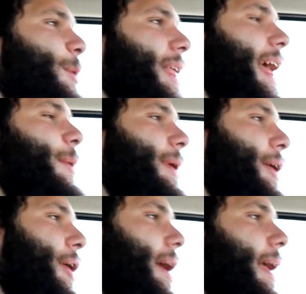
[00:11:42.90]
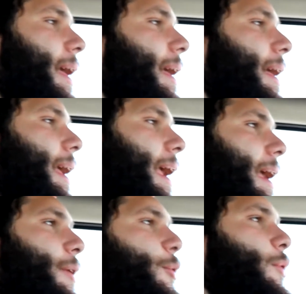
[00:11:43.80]
Okay, we got
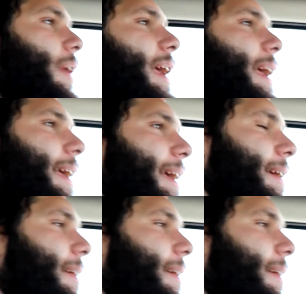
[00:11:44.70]
Italy,